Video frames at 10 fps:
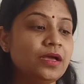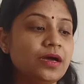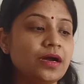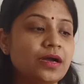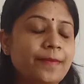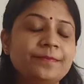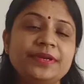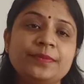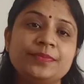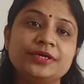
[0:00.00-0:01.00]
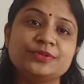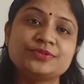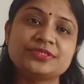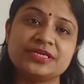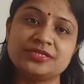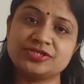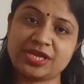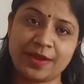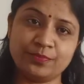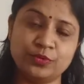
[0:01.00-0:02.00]
A company producing
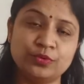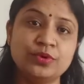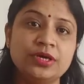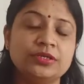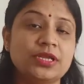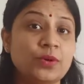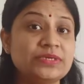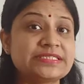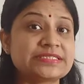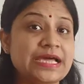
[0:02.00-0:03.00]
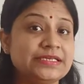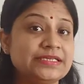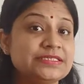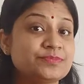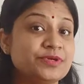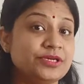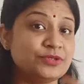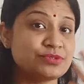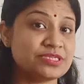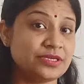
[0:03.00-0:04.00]
shampoo, now it started
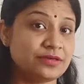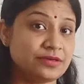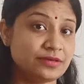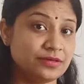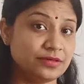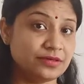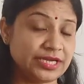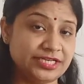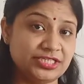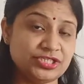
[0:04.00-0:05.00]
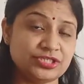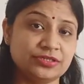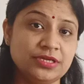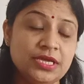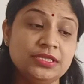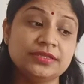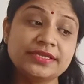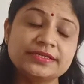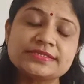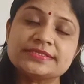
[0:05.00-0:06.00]
producing conditioner,
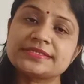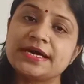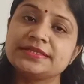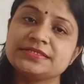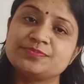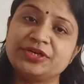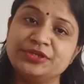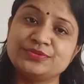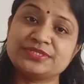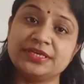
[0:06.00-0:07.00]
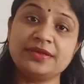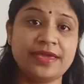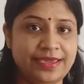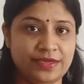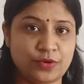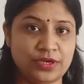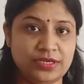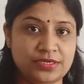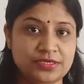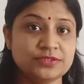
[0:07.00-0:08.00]
then it starts producing hair oil.
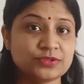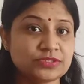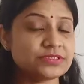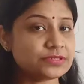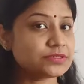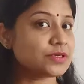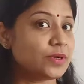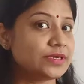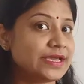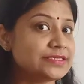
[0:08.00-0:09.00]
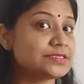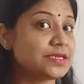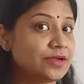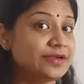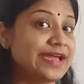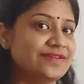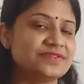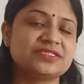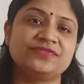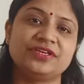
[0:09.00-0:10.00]
So this is called as
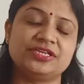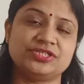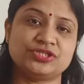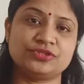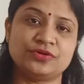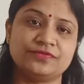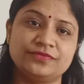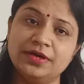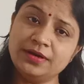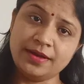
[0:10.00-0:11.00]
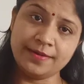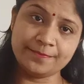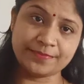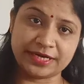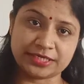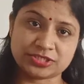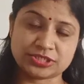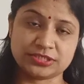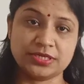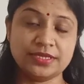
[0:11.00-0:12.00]
diversification of the
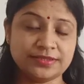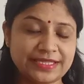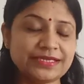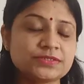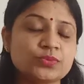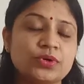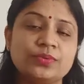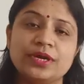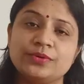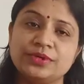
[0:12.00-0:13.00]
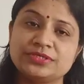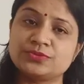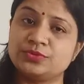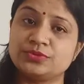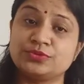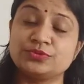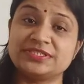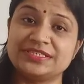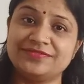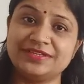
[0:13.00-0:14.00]
production. That's what we are going to
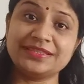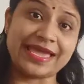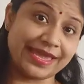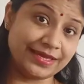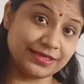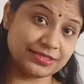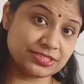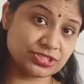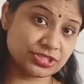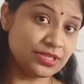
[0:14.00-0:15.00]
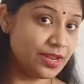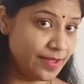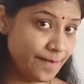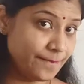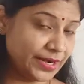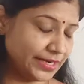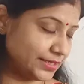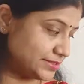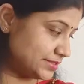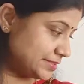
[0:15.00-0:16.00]
see with agricultural
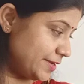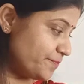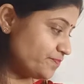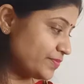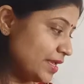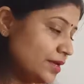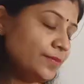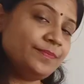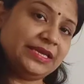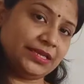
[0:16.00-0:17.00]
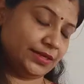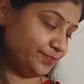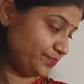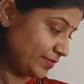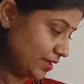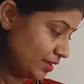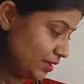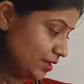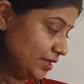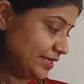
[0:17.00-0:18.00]
products. Meaning,
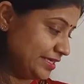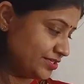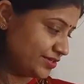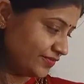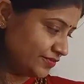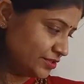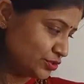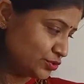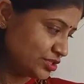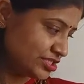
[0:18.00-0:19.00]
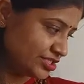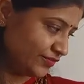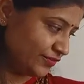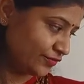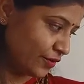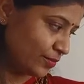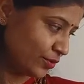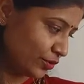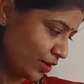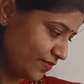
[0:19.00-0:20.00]
it refers to the shift from
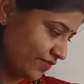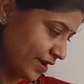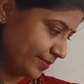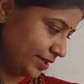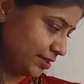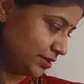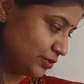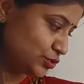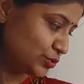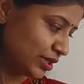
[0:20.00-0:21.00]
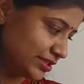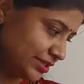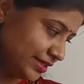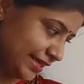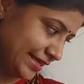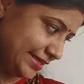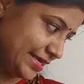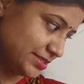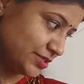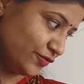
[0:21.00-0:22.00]
crop farming to other
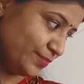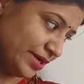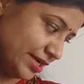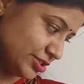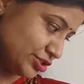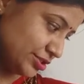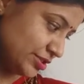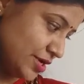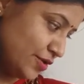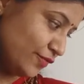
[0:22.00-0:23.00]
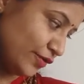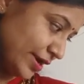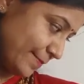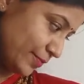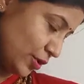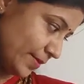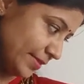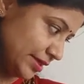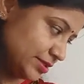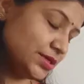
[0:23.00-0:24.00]
areas of production for
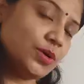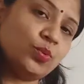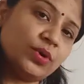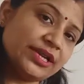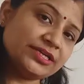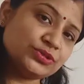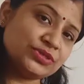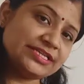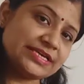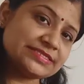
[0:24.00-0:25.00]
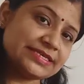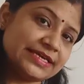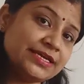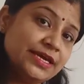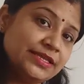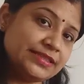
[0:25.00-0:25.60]
employment. What actually they are saying?